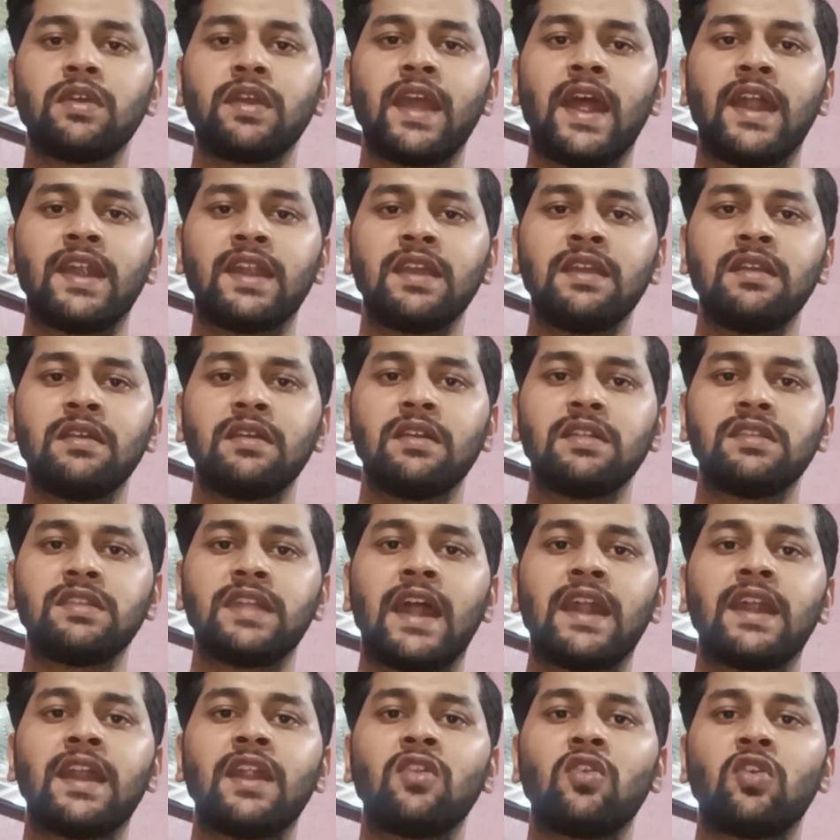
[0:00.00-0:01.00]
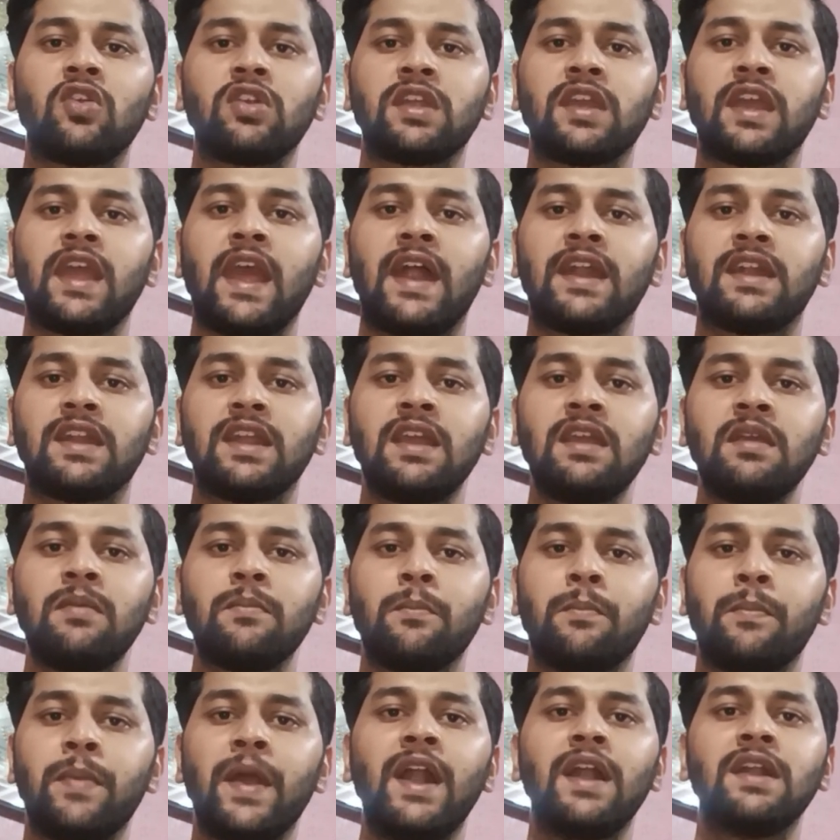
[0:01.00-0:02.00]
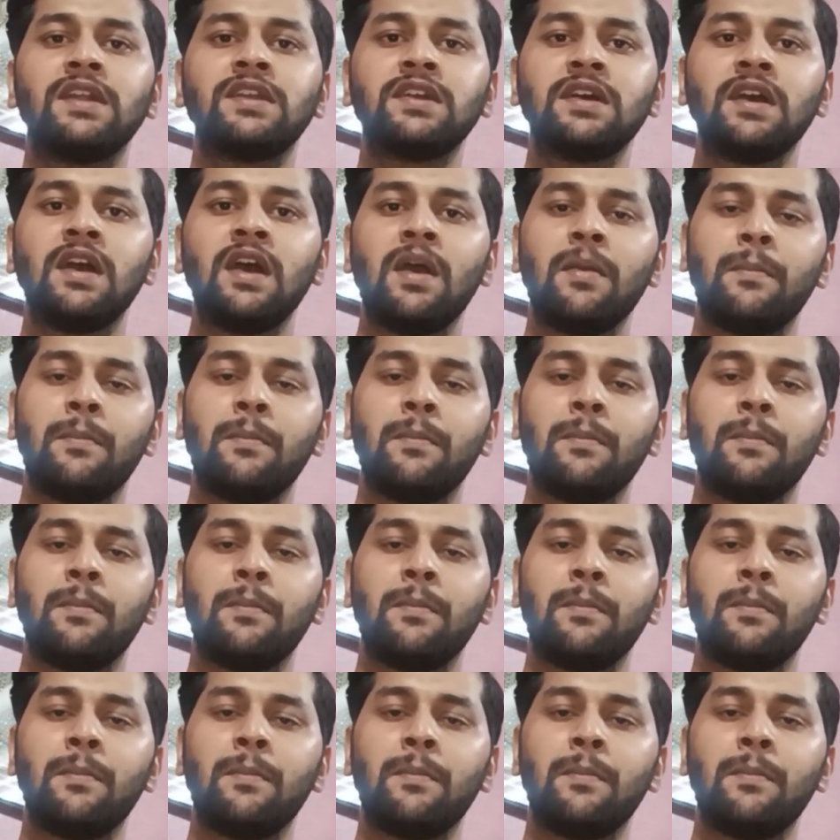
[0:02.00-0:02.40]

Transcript: getting that are not getting built